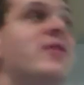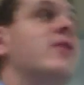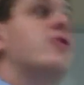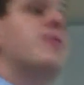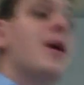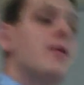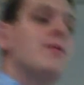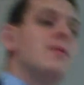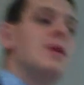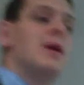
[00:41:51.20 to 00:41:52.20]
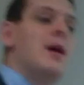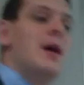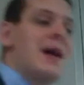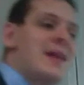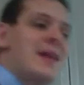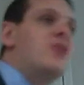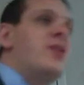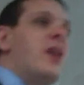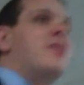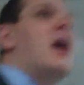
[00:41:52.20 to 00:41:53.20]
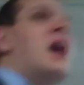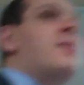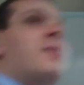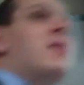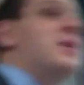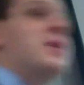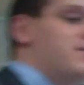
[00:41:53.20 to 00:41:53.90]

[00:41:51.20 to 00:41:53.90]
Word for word: in disrepair, and he tells Dusk, "I'm coming in."